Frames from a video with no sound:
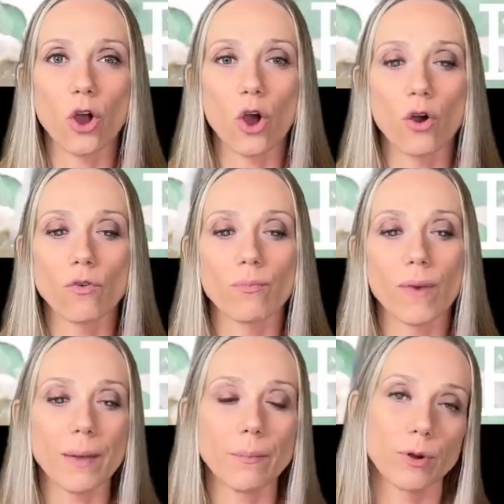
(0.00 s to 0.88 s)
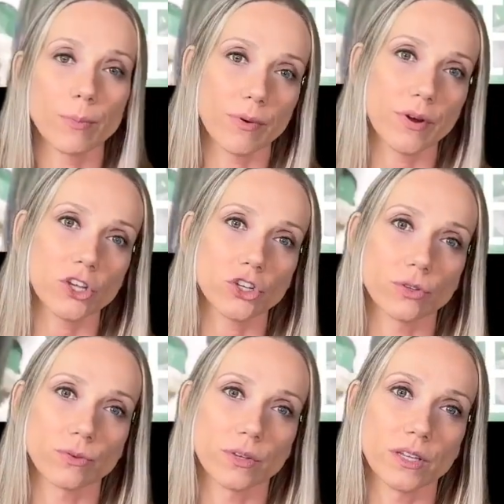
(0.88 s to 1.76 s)
of my preparation
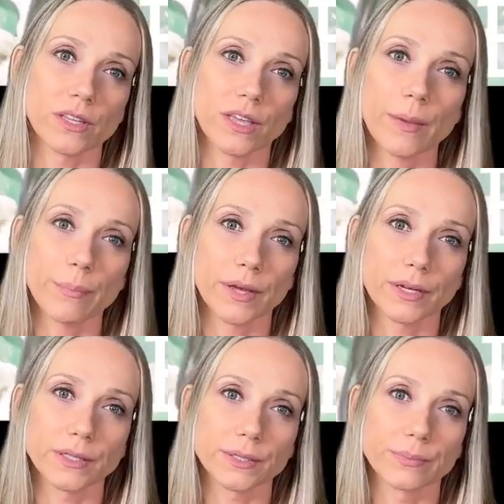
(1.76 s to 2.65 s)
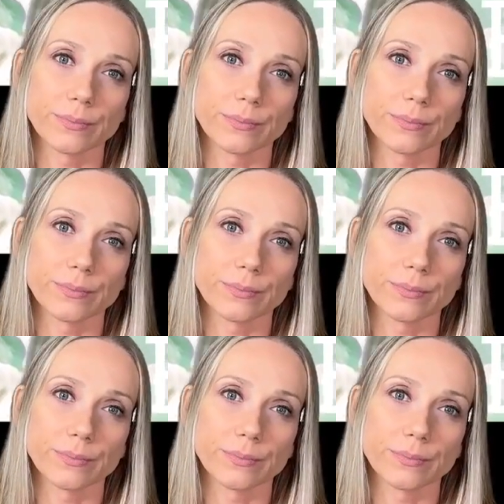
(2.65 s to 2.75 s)
in the apex?